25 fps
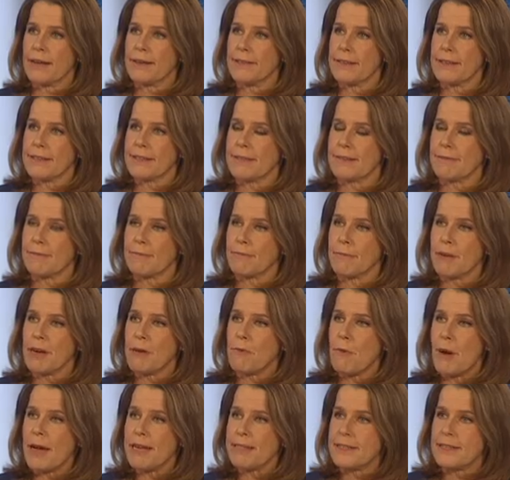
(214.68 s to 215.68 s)
this
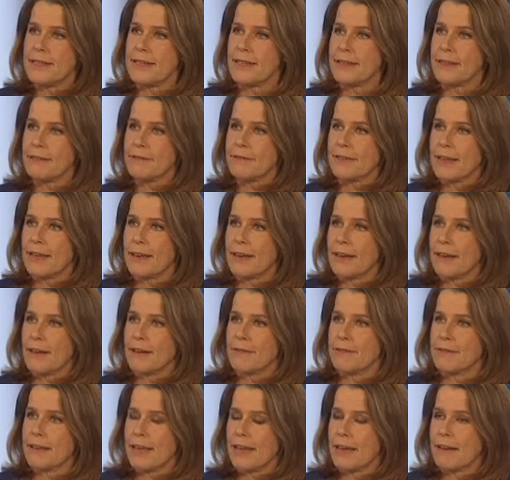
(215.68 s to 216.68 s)
reweighting of
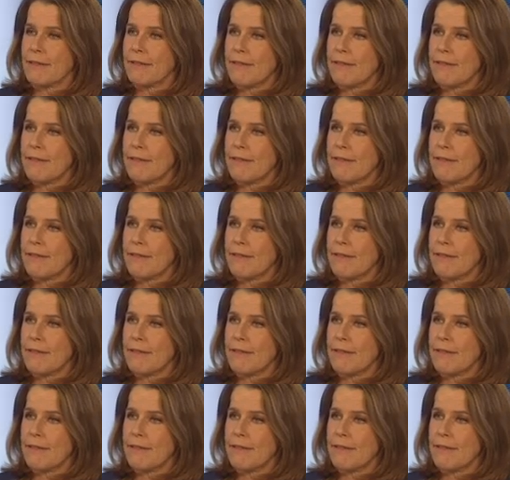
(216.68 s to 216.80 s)
their